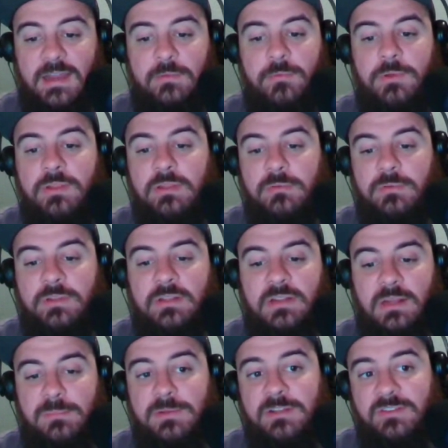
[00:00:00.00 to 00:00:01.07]
I really, really
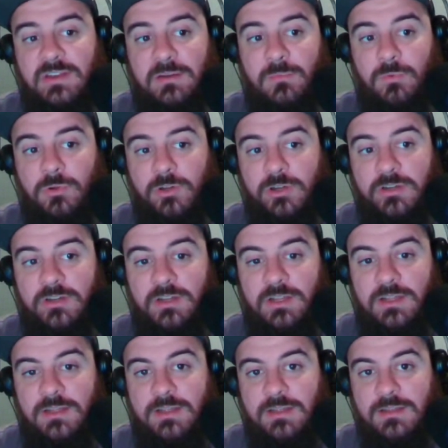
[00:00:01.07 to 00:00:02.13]
like Montana Warren.
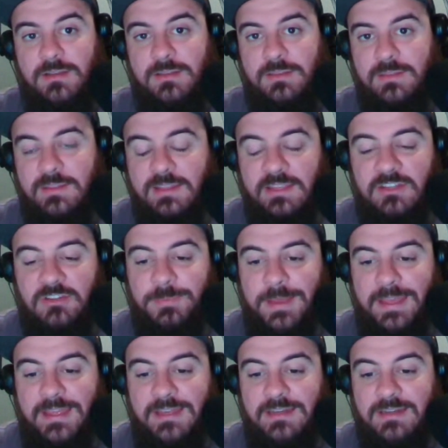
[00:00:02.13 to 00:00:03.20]
He's
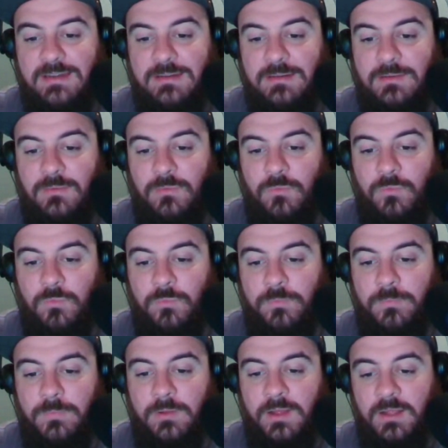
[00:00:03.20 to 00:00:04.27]
been
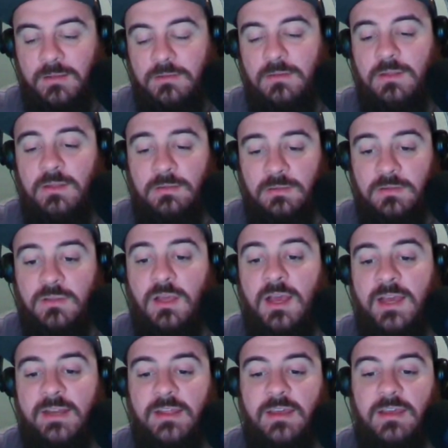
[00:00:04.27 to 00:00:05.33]
a
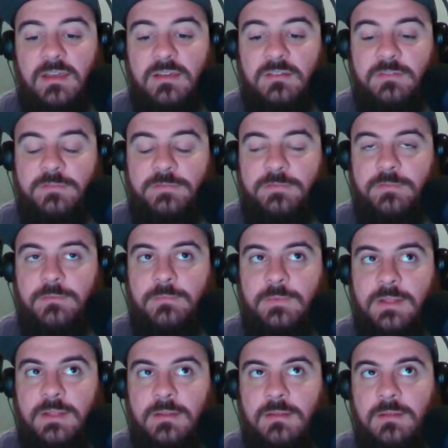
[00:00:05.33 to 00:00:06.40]
lot of
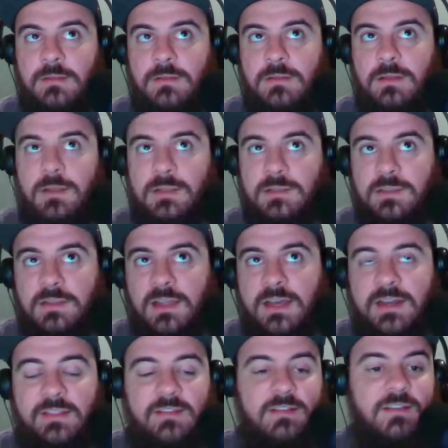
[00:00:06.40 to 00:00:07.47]

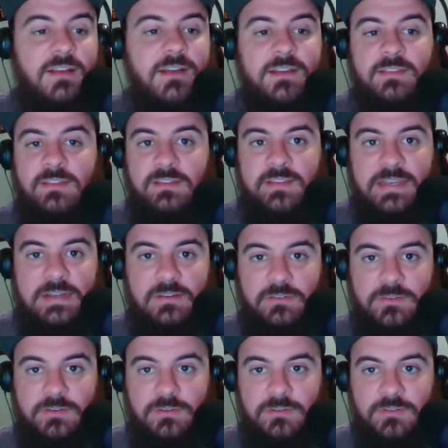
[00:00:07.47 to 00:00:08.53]
the talk of the
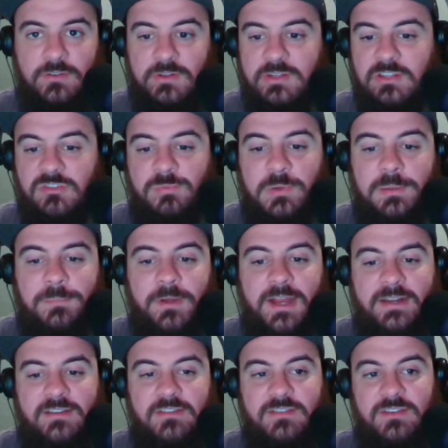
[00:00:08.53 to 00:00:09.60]
town during the spring
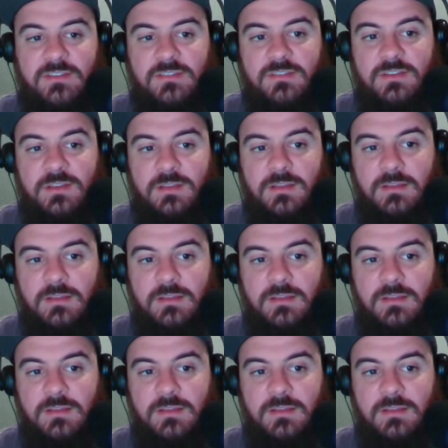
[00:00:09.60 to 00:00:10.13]
practices.